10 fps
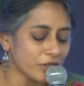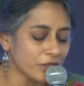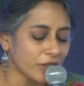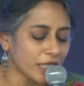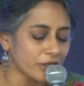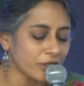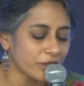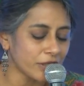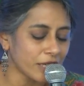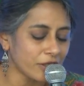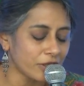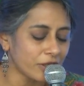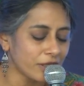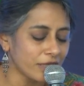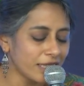the one on the record,
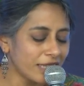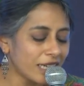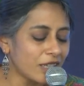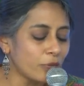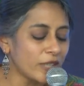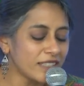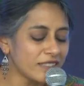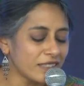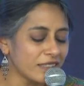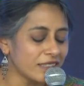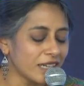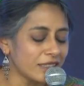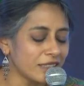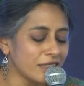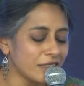and winks at
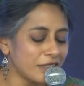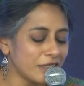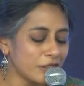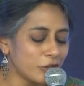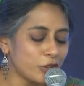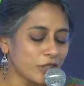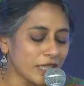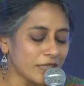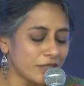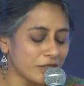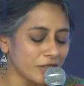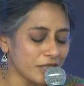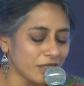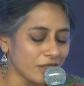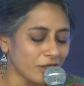Dada, who tries to
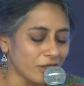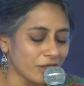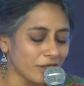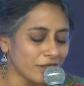sing along.